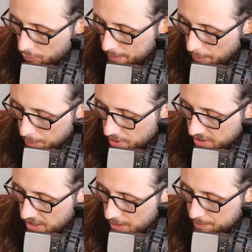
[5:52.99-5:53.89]
when people
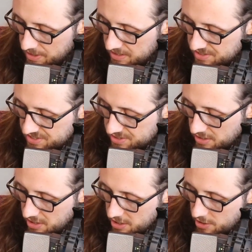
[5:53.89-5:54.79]
pluck up is
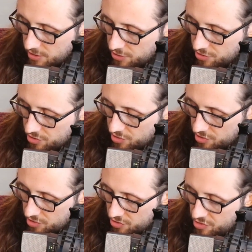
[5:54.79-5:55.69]

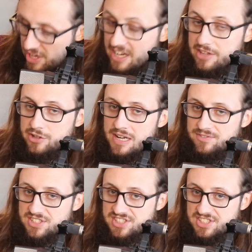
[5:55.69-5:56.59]
they either have to